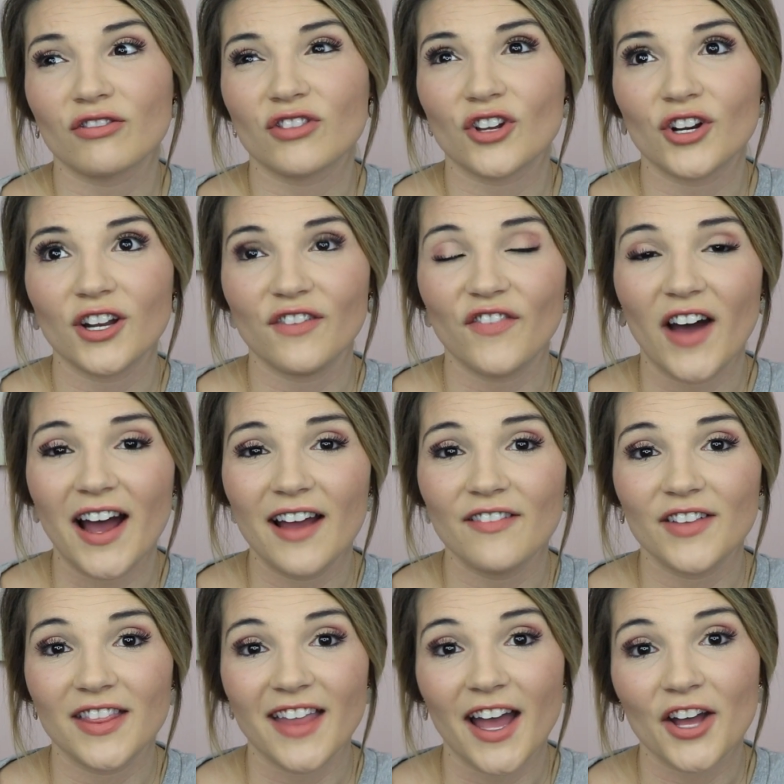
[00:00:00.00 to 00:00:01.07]
35
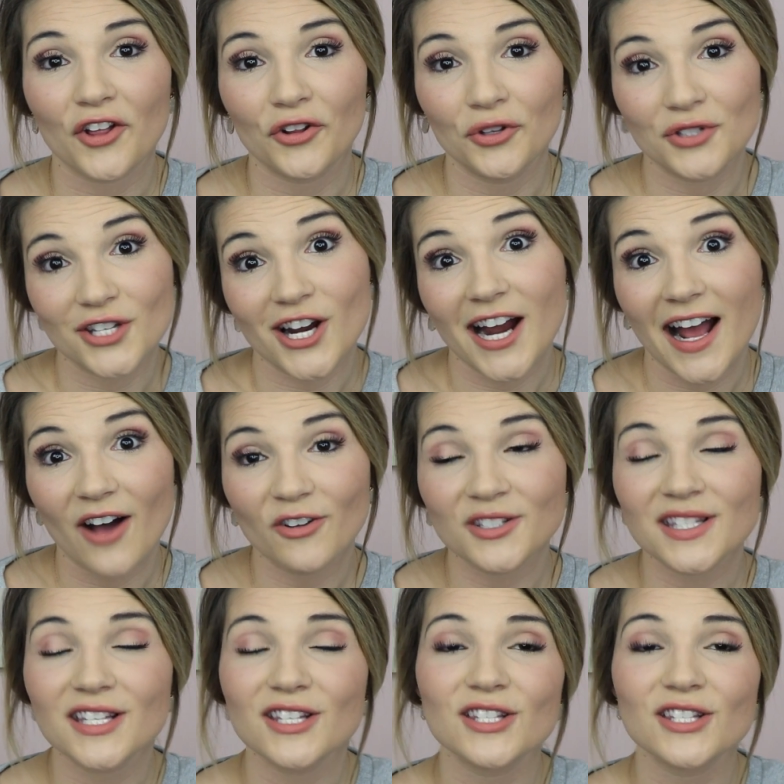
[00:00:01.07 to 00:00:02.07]
and that includes our house.